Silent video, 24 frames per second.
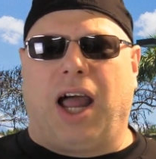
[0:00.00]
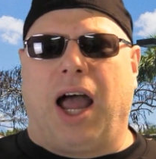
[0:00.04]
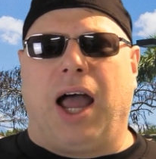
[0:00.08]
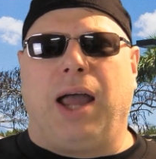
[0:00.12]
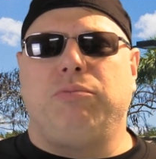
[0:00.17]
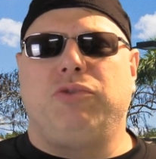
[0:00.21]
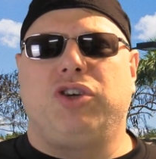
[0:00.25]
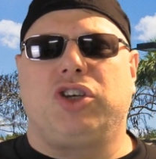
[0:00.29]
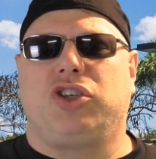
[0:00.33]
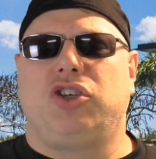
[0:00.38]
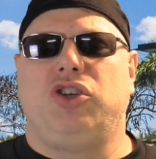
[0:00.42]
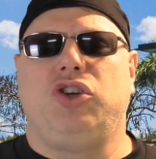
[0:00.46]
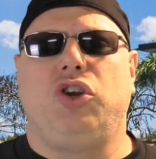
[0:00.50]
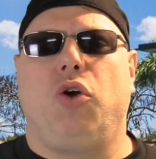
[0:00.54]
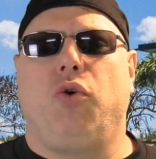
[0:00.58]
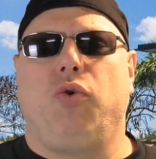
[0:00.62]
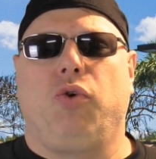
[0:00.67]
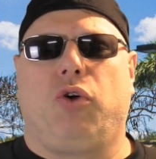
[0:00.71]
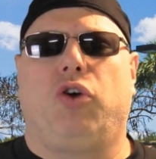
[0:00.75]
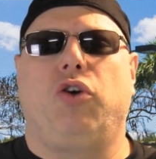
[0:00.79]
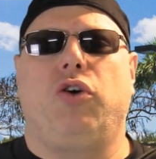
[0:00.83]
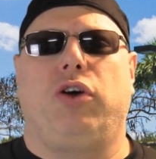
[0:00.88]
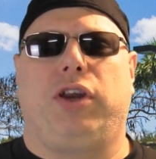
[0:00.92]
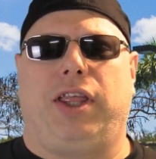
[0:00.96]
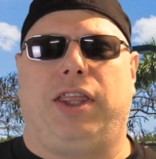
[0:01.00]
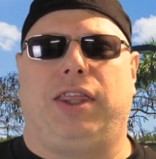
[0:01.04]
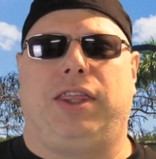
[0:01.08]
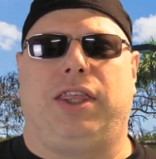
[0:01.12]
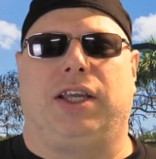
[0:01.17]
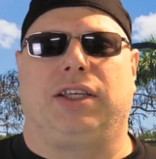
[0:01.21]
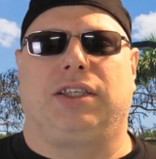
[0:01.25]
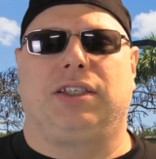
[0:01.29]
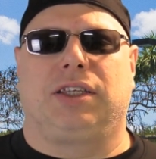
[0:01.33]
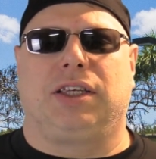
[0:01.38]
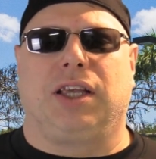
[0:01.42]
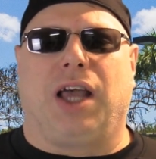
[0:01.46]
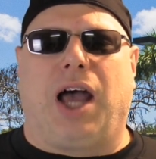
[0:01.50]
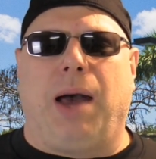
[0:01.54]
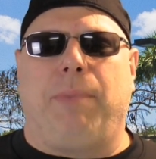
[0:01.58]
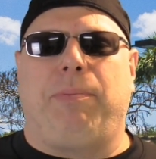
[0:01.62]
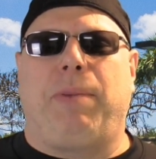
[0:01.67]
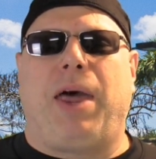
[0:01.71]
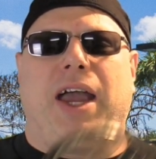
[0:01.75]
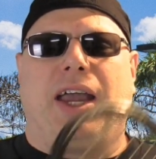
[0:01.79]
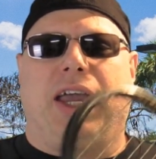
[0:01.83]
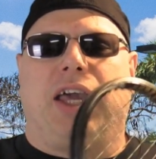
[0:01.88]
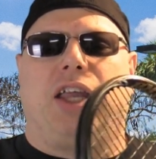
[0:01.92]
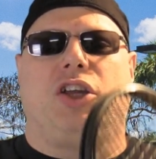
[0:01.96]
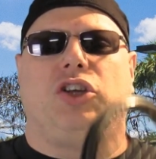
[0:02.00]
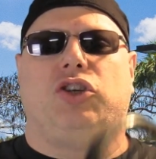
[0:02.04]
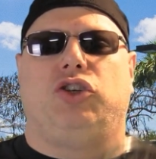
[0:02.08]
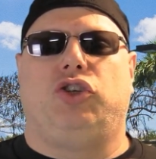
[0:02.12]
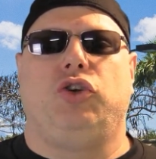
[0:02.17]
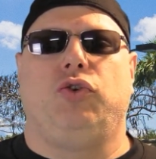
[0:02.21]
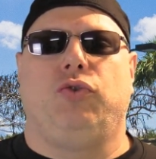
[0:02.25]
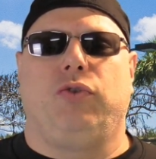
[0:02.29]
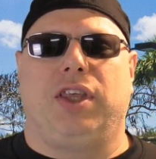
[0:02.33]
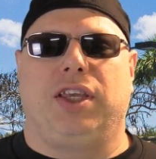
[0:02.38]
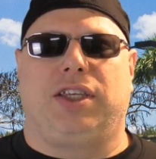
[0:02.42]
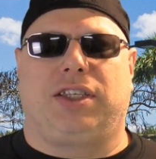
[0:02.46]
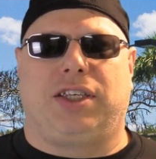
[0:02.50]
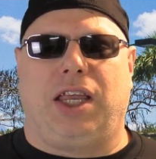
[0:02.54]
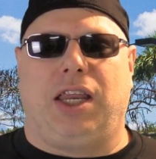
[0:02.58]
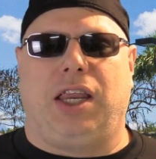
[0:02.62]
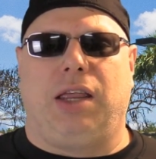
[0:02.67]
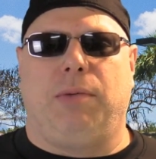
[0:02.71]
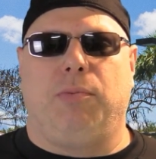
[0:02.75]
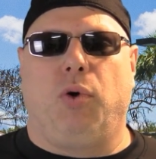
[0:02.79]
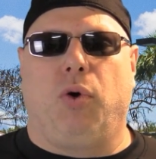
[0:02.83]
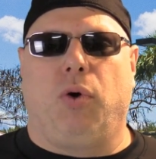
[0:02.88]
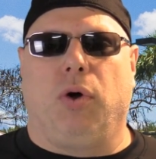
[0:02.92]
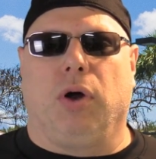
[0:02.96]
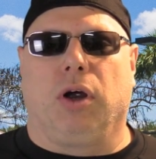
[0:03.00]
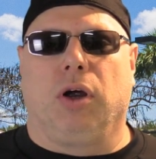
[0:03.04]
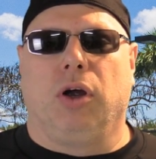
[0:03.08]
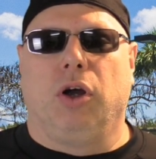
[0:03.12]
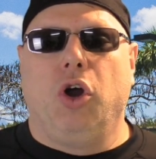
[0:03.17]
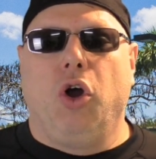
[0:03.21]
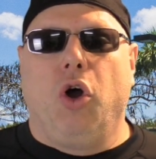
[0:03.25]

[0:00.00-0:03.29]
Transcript: I'm just no good at this. I'm not going to do this anymore.